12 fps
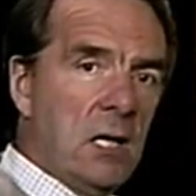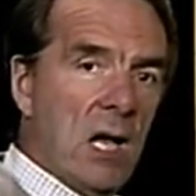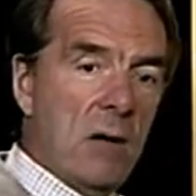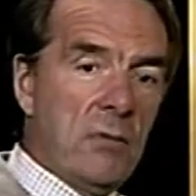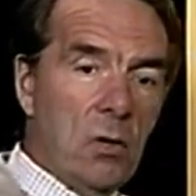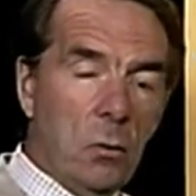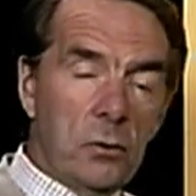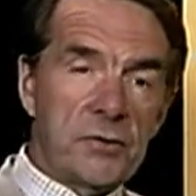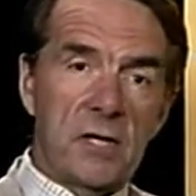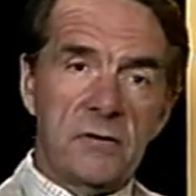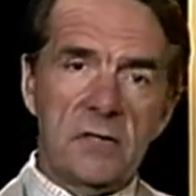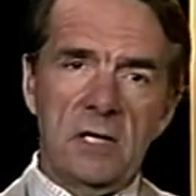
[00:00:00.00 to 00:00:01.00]
And we
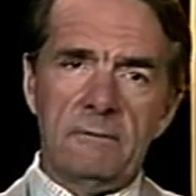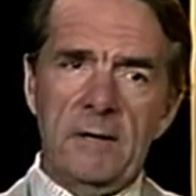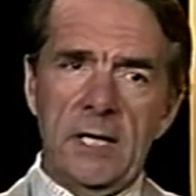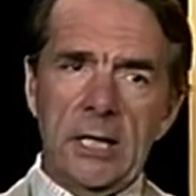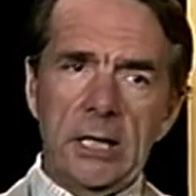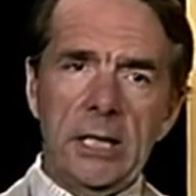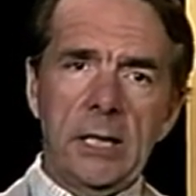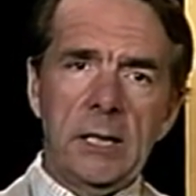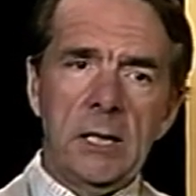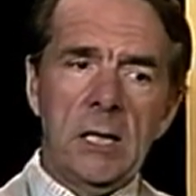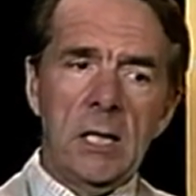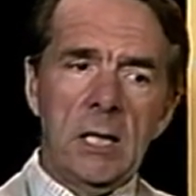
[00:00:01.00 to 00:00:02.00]
also see it very
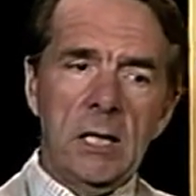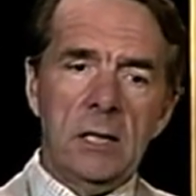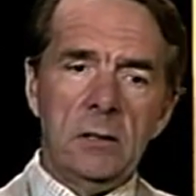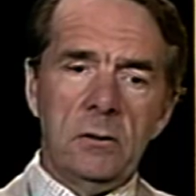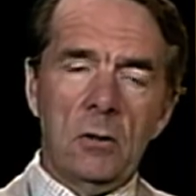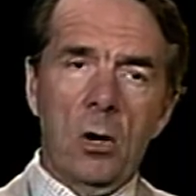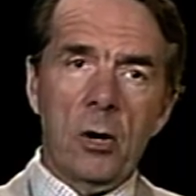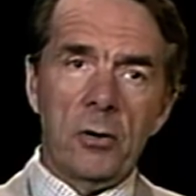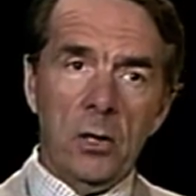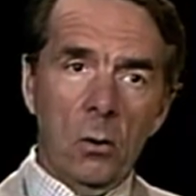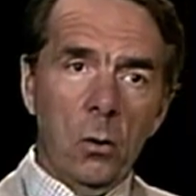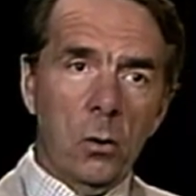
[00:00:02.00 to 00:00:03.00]
clearly in
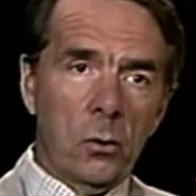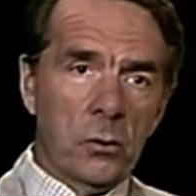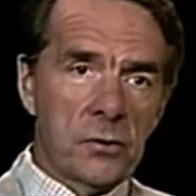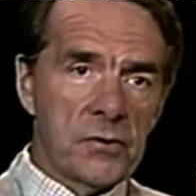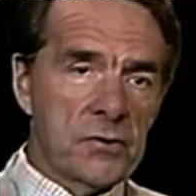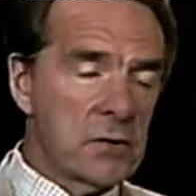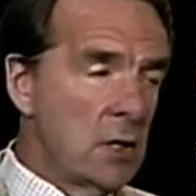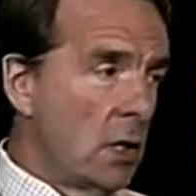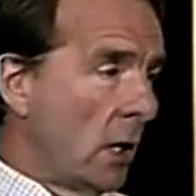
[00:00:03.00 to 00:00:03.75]
Ori Orr's